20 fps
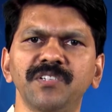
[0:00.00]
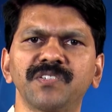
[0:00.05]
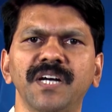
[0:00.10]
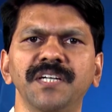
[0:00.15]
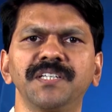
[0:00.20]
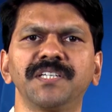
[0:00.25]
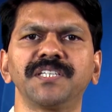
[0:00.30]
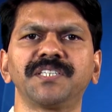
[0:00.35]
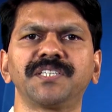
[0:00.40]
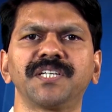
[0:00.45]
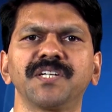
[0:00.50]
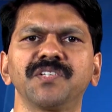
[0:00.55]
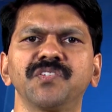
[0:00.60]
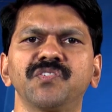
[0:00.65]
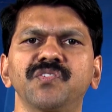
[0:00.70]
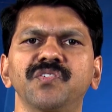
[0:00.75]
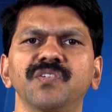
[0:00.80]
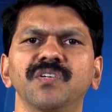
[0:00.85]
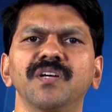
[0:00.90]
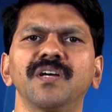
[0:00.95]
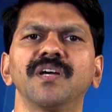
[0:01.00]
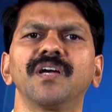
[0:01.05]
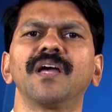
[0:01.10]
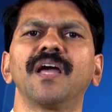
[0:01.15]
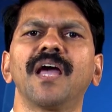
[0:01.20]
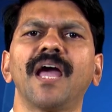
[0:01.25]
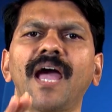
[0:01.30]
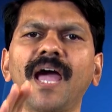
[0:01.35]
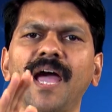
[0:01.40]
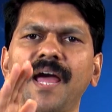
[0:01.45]
suggestions
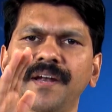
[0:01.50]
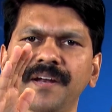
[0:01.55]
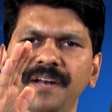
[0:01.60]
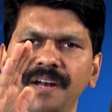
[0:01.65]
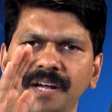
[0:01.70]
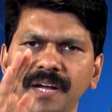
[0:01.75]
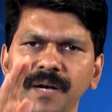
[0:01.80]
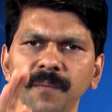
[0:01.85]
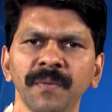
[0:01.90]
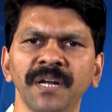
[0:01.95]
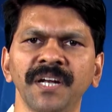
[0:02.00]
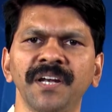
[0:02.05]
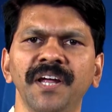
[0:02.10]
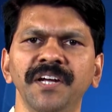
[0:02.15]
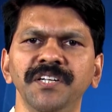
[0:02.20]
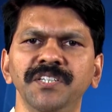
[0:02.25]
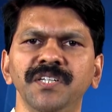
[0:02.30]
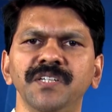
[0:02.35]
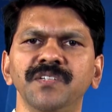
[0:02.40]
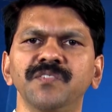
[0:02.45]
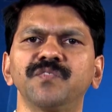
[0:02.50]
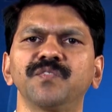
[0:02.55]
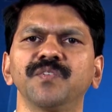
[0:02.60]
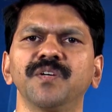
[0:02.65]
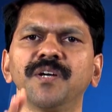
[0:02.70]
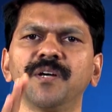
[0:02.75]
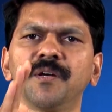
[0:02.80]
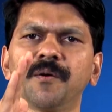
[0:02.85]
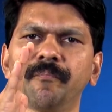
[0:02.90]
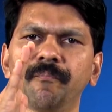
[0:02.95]
and recommendations
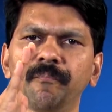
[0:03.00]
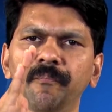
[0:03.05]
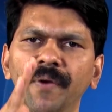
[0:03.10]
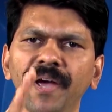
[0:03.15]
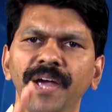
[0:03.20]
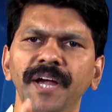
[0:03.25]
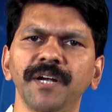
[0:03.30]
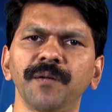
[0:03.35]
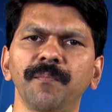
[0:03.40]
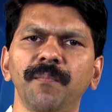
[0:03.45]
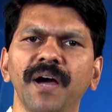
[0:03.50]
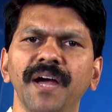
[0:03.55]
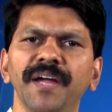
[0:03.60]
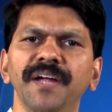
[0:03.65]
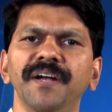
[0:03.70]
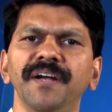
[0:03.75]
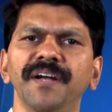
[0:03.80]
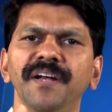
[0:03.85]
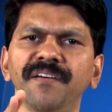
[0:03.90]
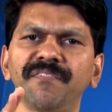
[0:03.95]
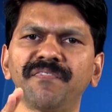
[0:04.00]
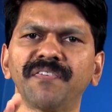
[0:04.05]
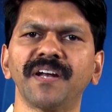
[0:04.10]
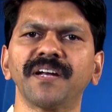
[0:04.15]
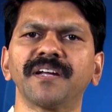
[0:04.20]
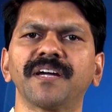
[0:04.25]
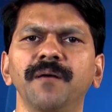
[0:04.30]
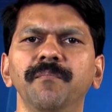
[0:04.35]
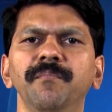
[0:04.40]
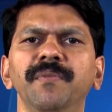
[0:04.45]
made by
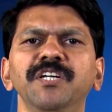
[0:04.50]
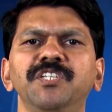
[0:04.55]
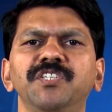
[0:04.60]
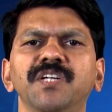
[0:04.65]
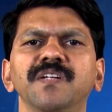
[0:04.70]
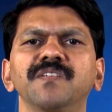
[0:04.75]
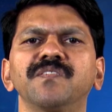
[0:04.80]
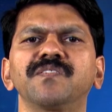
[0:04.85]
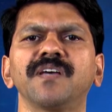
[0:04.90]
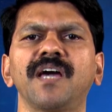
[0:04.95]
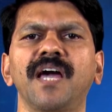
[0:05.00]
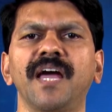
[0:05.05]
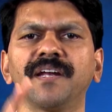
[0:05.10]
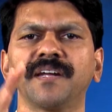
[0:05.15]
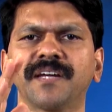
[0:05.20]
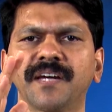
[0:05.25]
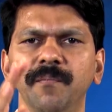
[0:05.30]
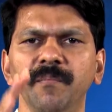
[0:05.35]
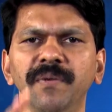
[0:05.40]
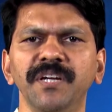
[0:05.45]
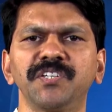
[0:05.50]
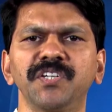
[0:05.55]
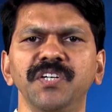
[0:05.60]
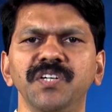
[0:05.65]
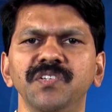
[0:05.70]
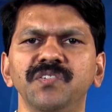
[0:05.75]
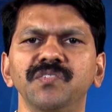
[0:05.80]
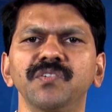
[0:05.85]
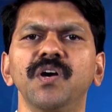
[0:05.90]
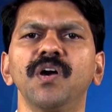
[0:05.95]
different commissions and
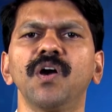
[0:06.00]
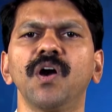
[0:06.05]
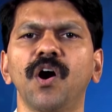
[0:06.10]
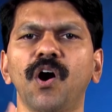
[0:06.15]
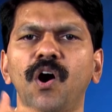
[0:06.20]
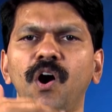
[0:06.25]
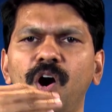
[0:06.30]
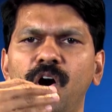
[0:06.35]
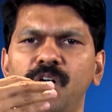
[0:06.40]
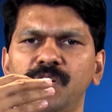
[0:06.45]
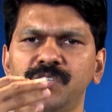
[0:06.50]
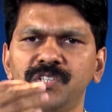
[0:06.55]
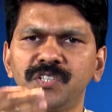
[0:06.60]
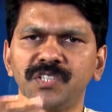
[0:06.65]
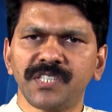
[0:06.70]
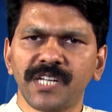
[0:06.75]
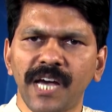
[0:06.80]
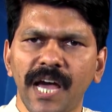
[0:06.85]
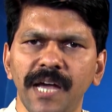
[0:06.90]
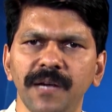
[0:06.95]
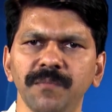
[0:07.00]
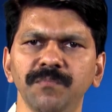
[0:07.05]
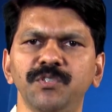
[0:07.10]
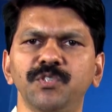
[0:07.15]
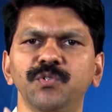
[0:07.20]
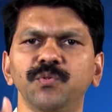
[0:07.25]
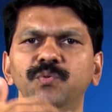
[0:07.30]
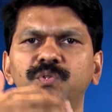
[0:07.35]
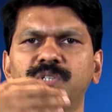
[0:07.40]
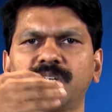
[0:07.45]
committees on time
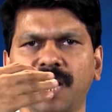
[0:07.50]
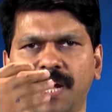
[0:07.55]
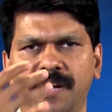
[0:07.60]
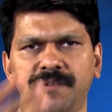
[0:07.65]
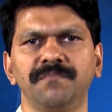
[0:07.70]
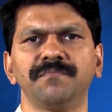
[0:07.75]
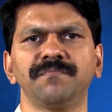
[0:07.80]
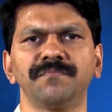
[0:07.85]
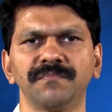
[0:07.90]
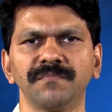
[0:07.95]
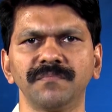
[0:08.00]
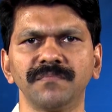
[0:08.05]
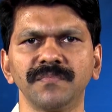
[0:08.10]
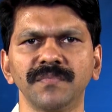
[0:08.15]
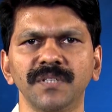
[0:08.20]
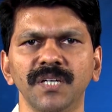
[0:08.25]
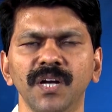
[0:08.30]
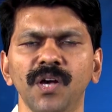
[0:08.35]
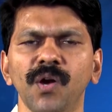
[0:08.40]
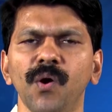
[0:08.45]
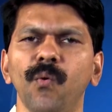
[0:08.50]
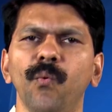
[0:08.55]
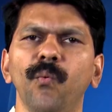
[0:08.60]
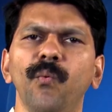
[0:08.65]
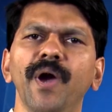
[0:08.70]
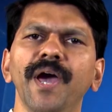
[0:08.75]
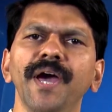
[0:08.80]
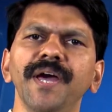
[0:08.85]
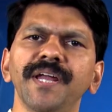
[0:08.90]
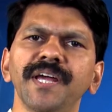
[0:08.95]
to time.
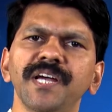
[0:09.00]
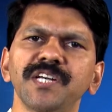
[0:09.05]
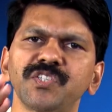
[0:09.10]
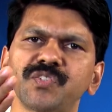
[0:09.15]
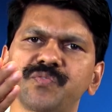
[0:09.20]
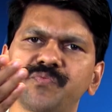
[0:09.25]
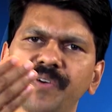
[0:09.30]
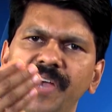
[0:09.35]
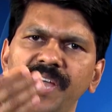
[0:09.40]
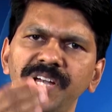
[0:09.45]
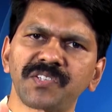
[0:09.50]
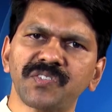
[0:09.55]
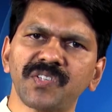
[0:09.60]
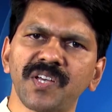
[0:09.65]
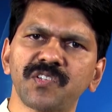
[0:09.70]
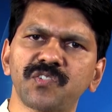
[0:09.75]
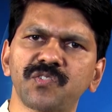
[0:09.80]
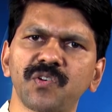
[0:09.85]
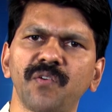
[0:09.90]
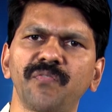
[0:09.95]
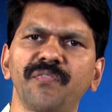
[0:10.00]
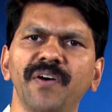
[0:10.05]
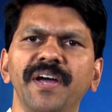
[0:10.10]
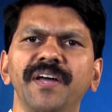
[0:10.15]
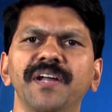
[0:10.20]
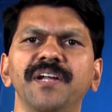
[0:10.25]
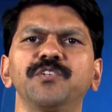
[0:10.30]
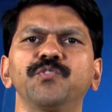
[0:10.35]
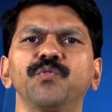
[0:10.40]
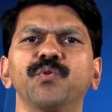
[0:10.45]
Various facets of
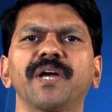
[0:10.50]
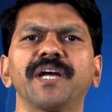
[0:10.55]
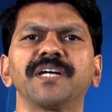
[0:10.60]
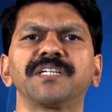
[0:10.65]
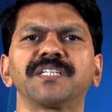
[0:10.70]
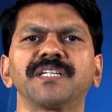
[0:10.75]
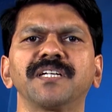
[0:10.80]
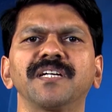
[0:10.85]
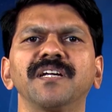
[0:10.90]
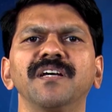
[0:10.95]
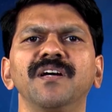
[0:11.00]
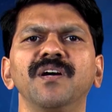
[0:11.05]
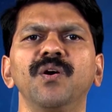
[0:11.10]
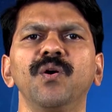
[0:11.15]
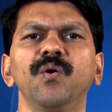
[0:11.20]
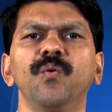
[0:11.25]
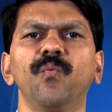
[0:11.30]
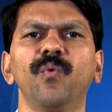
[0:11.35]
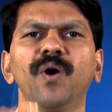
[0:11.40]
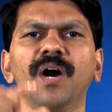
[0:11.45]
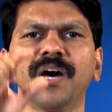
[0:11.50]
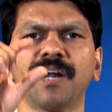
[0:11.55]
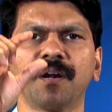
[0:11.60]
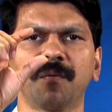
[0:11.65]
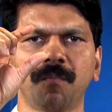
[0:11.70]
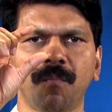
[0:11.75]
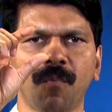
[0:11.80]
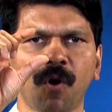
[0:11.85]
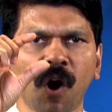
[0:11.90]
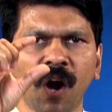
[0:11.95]
higher education were
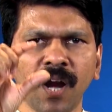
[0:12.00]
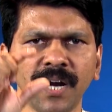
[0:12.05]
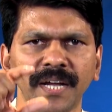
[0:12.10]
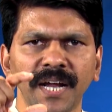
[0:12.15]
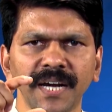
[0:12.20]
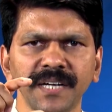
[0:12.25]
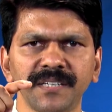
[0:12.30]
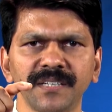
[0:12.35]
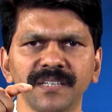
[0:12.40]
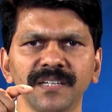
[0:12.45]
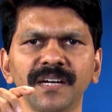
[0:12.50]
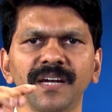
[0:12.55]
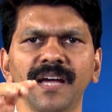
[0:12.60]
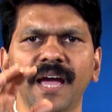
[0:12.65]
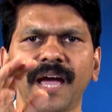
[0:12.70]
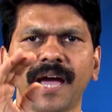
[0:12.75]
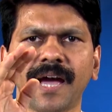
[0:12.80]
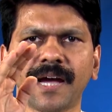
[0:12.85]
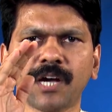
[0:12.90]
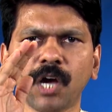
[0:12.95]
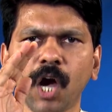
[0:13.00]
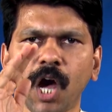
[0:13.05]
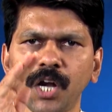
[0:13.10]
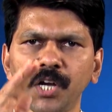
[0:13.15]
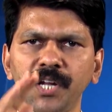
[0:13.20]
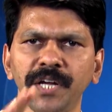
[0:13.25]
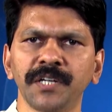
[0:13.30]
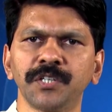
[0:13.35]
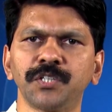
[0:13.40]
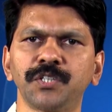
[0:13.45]
molded
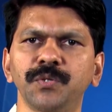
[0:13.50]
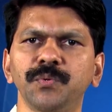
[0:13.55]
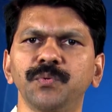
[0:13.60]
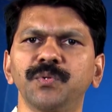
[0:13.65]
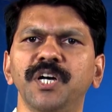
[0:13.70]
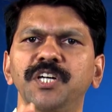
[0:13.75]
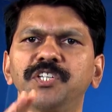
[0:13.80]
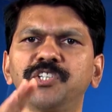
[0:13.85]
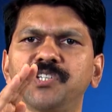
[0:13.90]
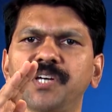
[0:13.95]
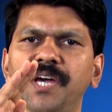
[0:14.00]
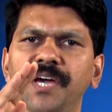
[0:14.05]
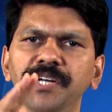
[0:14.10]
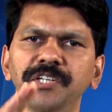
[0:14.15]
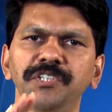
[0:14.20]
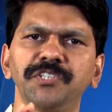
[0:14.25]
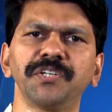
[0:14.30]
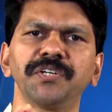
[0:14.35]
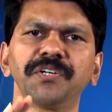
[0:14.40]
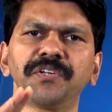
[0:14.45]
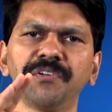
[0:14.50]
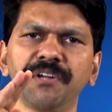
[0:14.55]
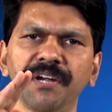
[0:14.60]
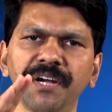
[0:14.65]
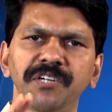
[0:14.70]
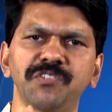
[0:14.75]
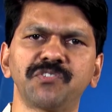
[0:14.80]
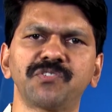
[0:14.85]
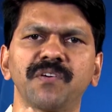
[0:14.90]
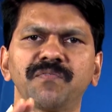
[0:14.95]
according to the changing
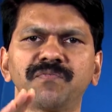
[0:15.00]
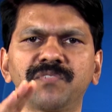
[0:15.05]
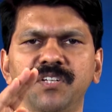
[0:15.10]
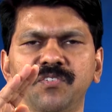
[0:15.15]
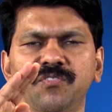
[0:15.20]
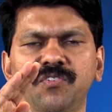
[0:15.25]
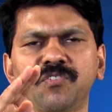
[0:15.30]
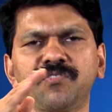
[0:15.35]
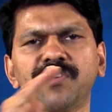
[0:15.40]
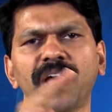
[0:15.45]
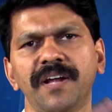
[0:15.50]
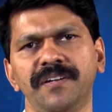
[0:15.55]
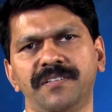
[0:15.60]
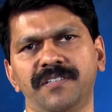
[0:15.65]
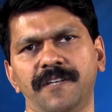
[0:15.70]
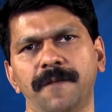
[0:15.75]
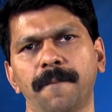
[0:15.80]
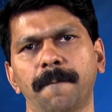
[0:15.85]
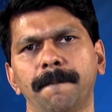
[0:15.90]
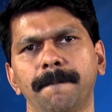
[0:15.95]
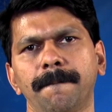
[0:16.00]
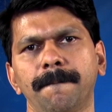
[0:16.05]
needs of the society.